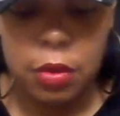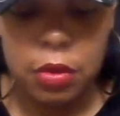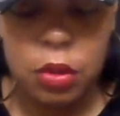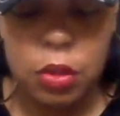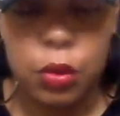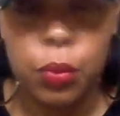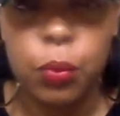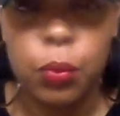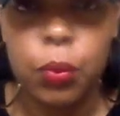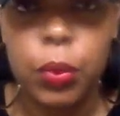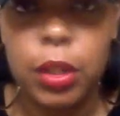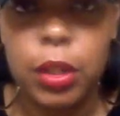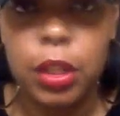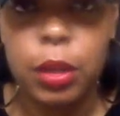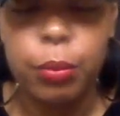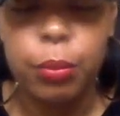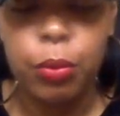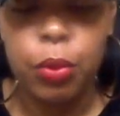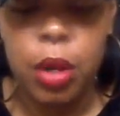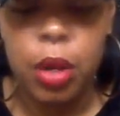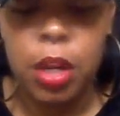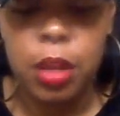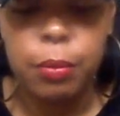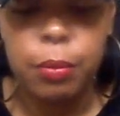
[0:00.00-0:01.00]
It's a really
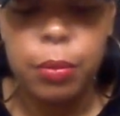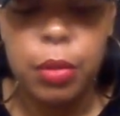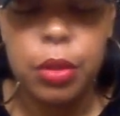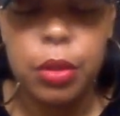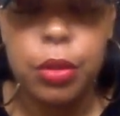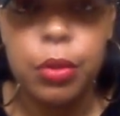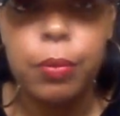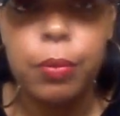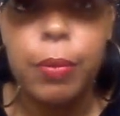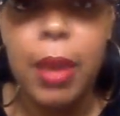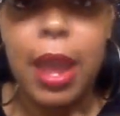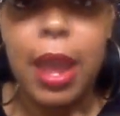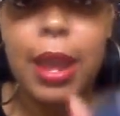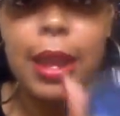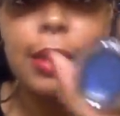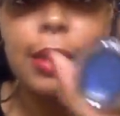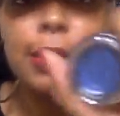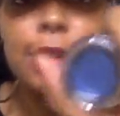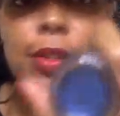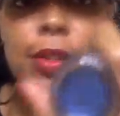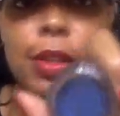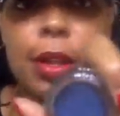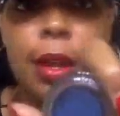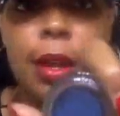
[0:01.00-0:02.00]
pretty blue
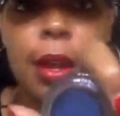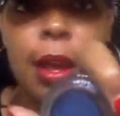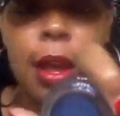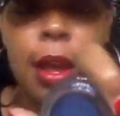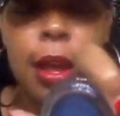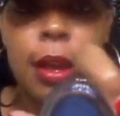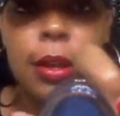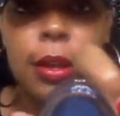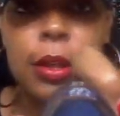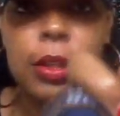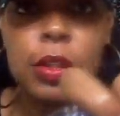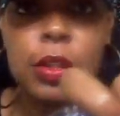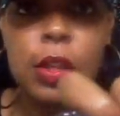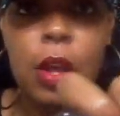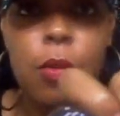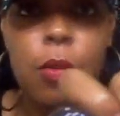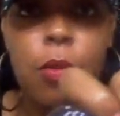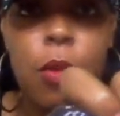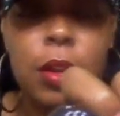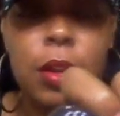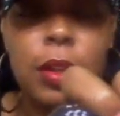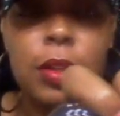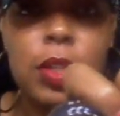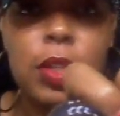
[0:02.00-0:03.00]
base so I
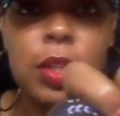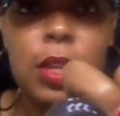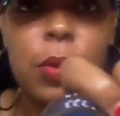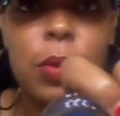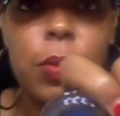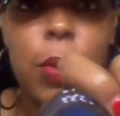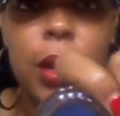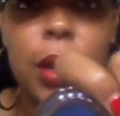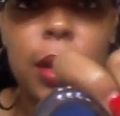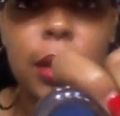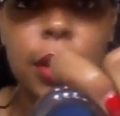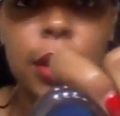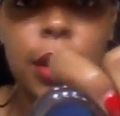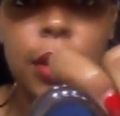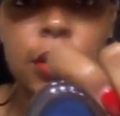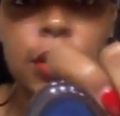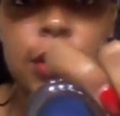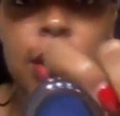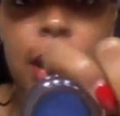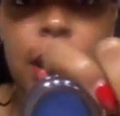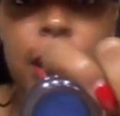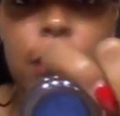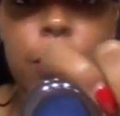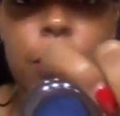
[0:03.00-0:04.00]
want to see what it
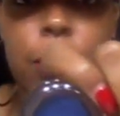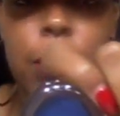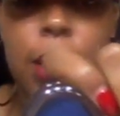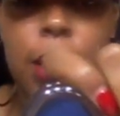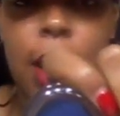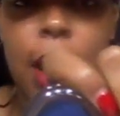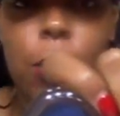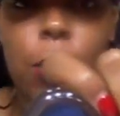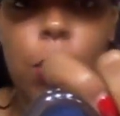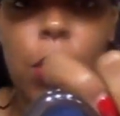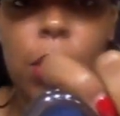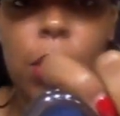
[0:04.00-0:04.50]
looks like when I